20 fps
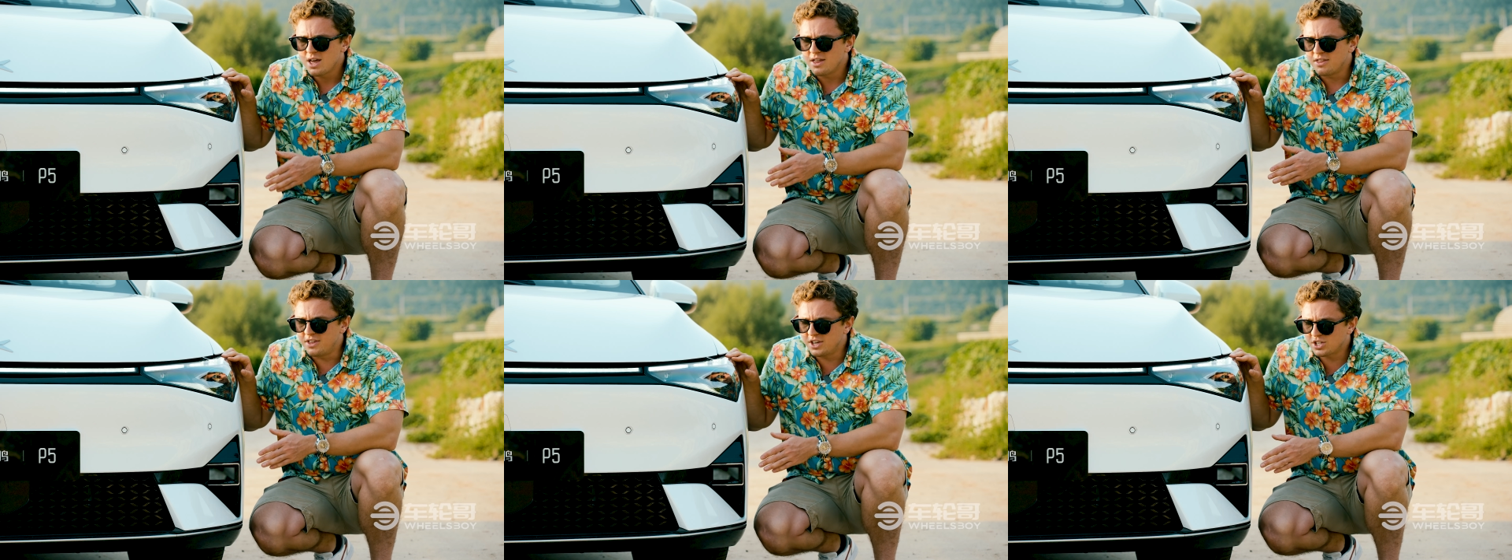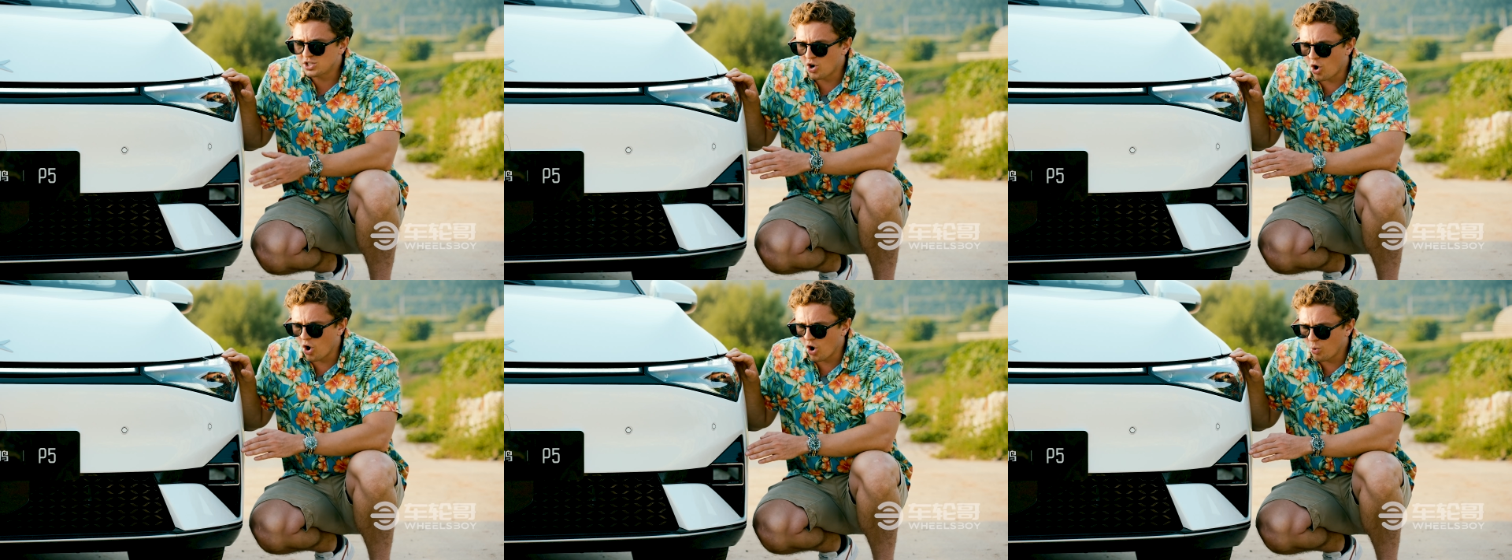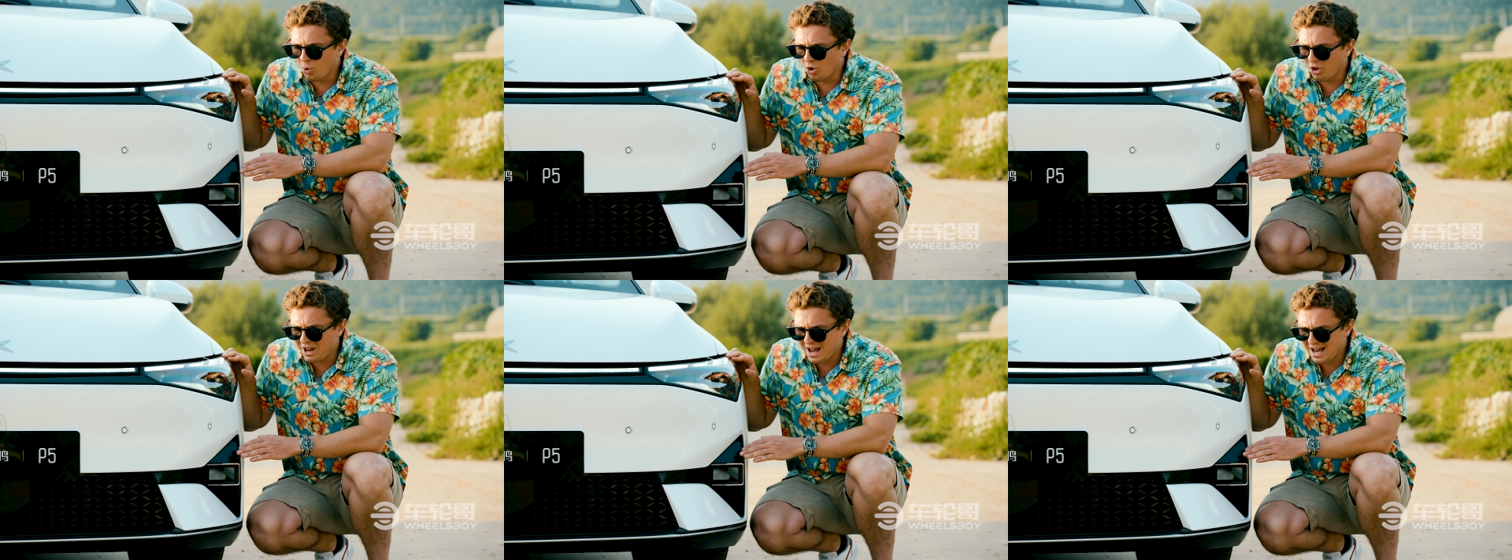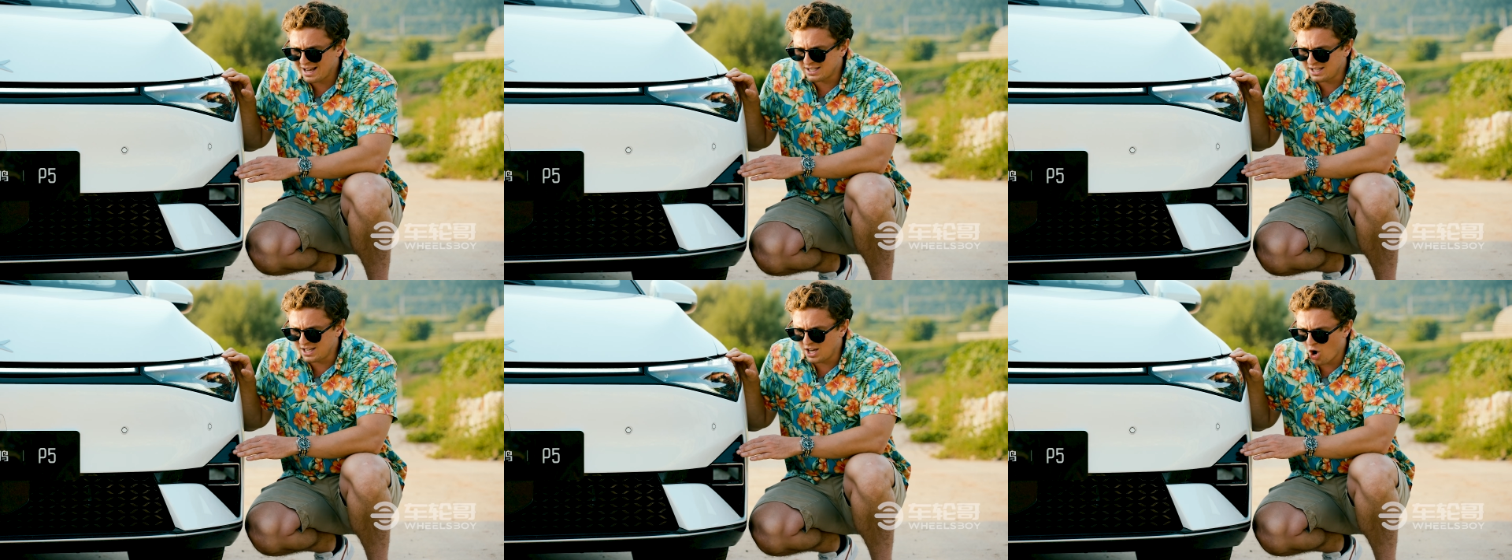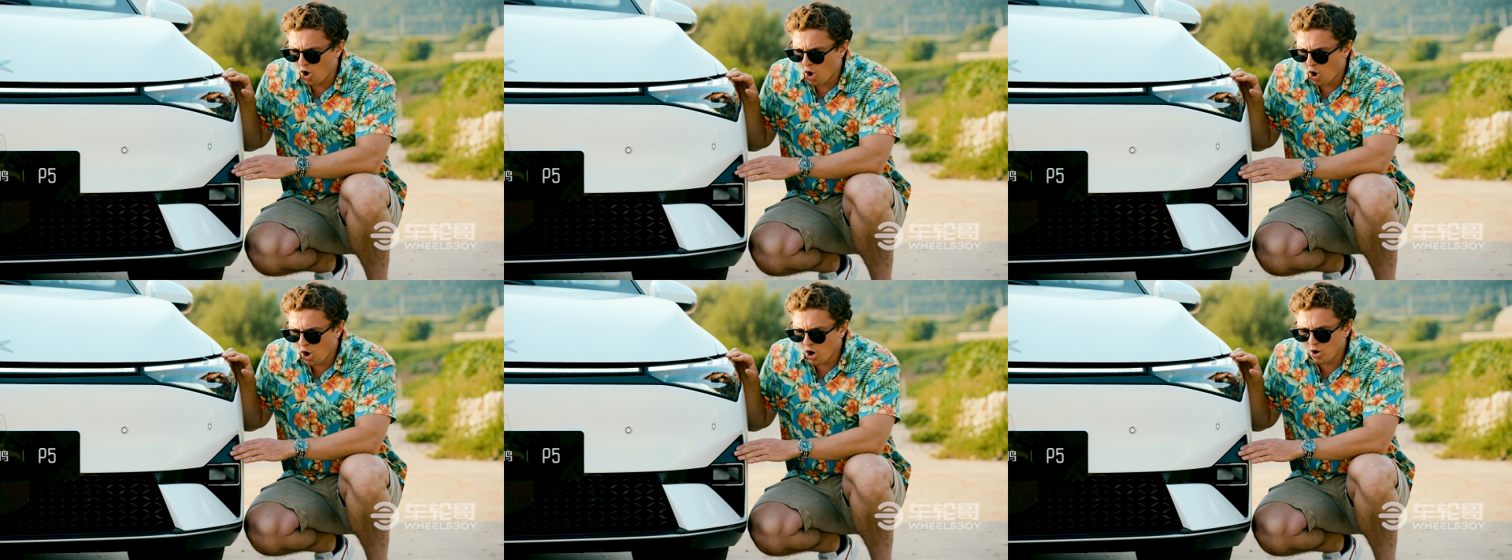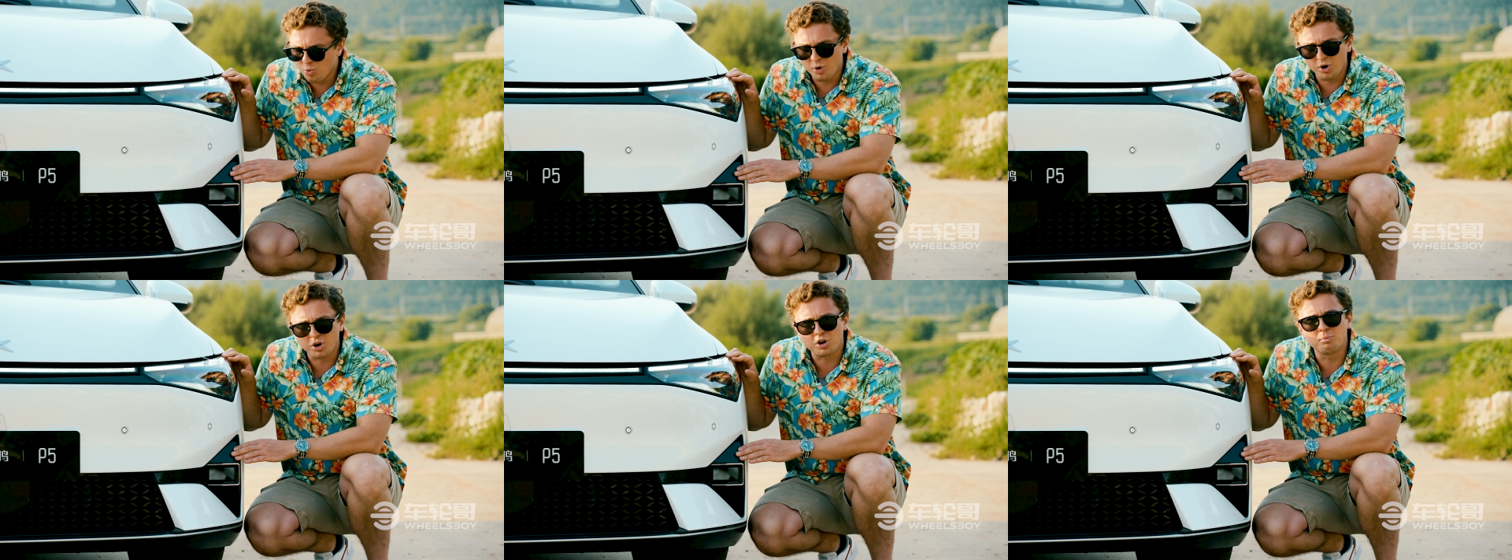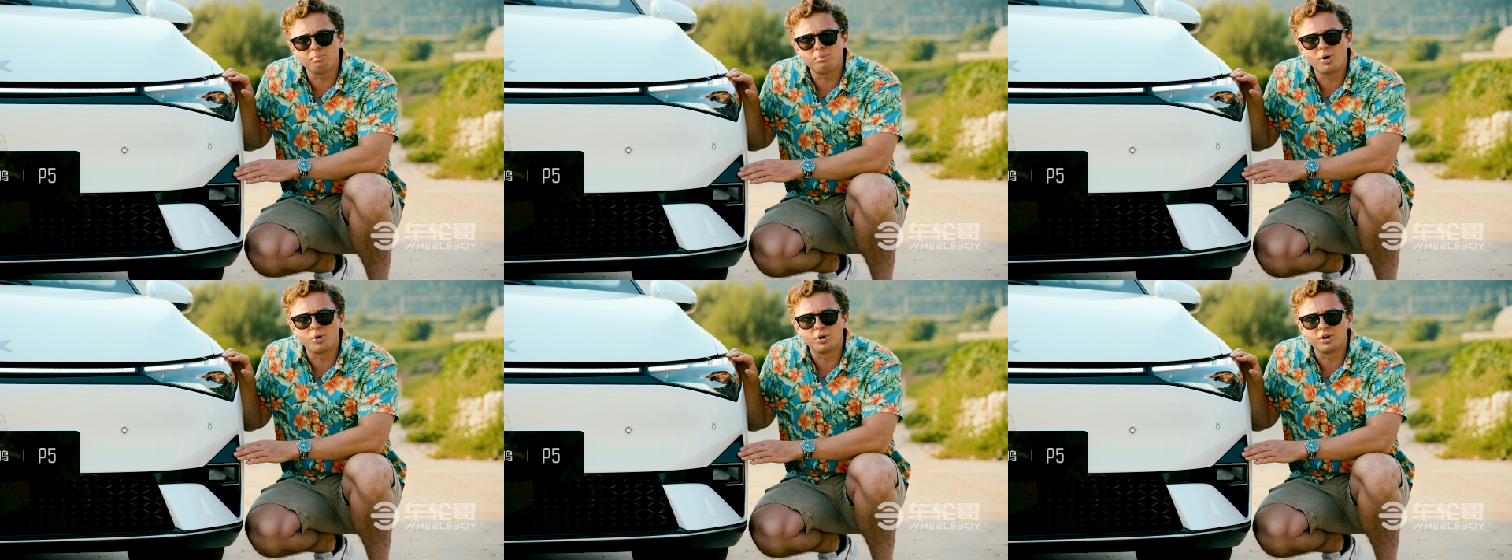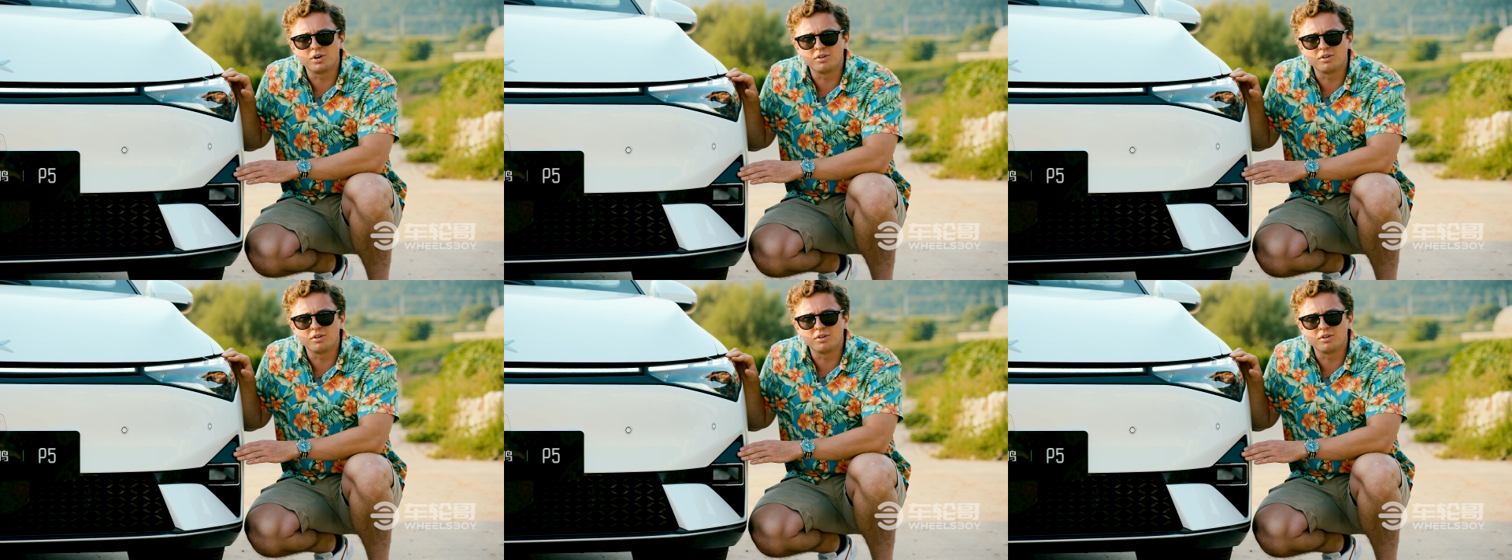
this car, while it has the hardware component